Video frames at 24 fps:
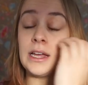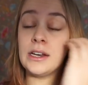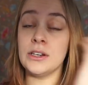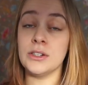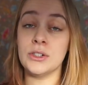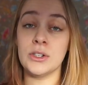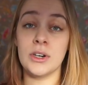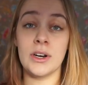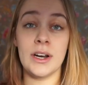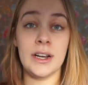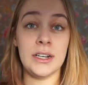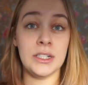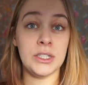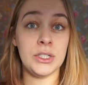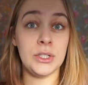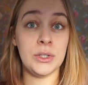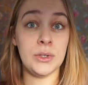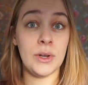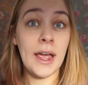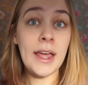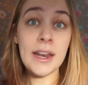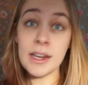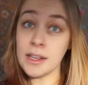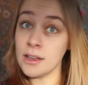enter
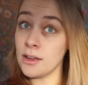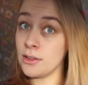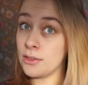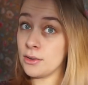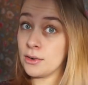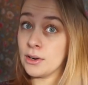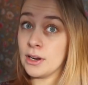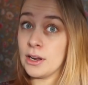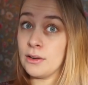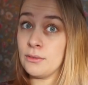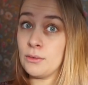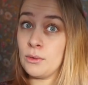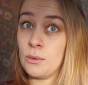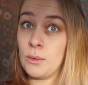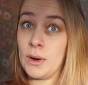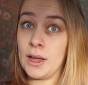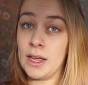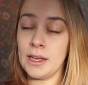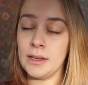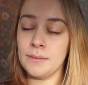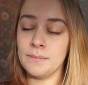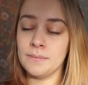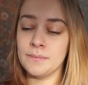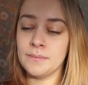into any other
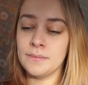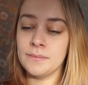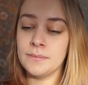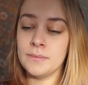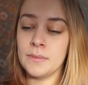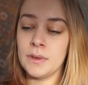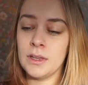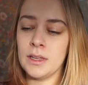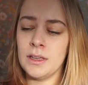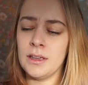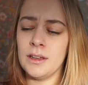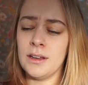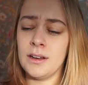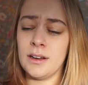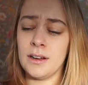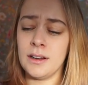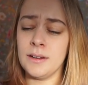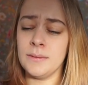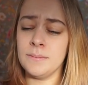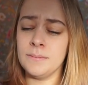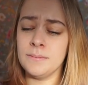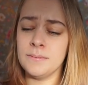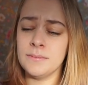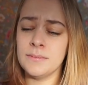giveaway,
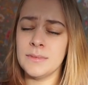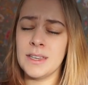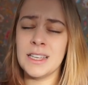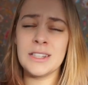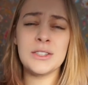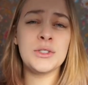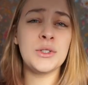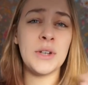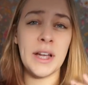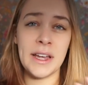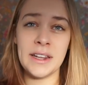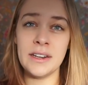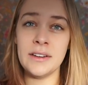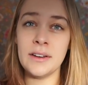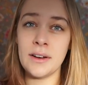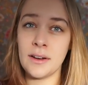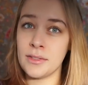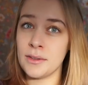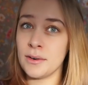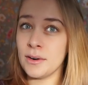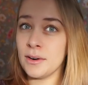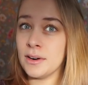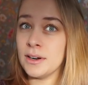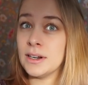into any
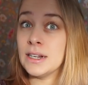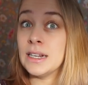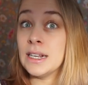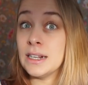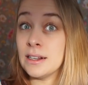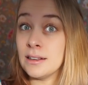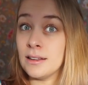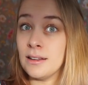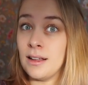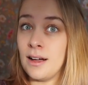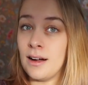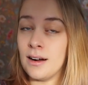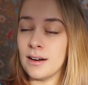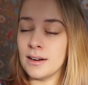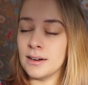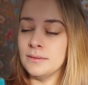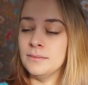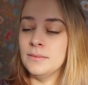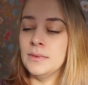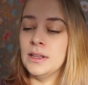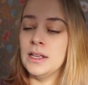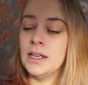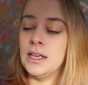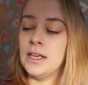other knit along,
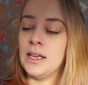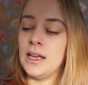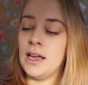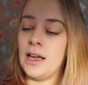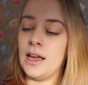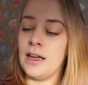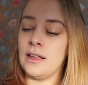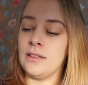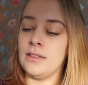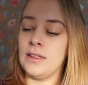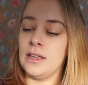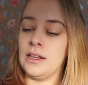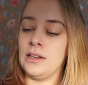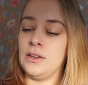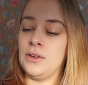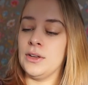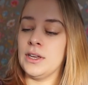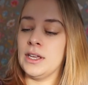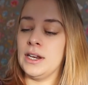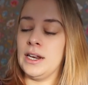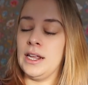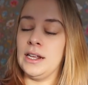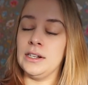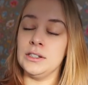and then you
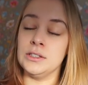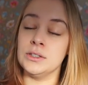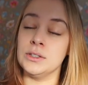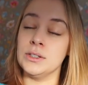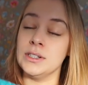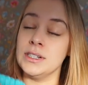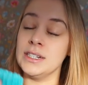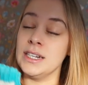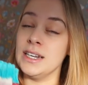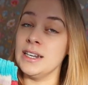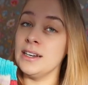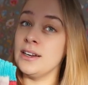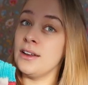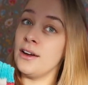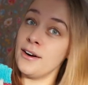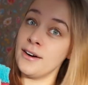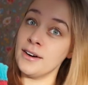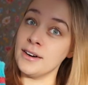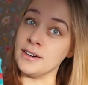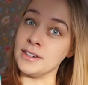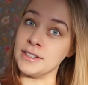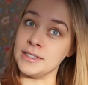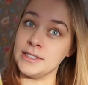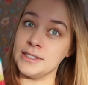can enter it in
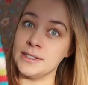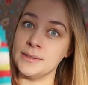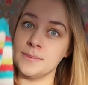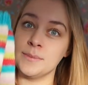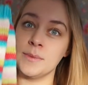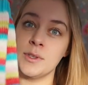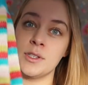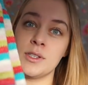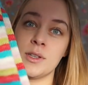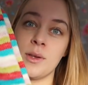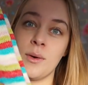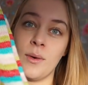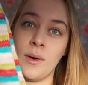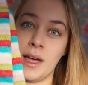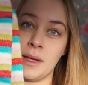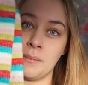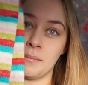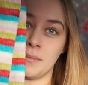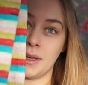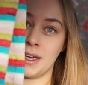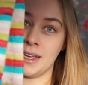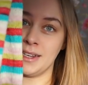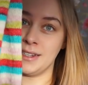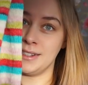hers. So I
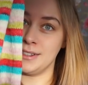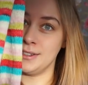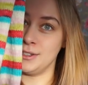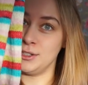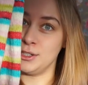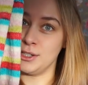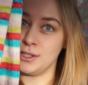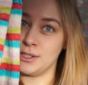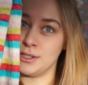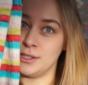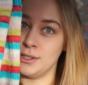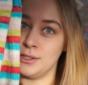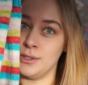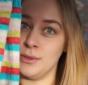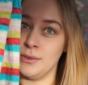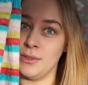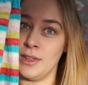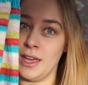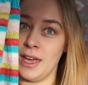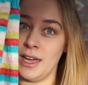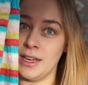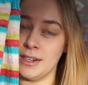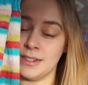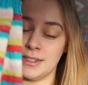might just do
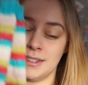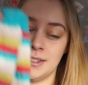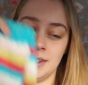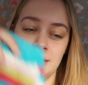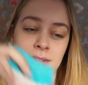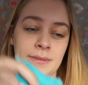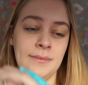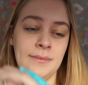that.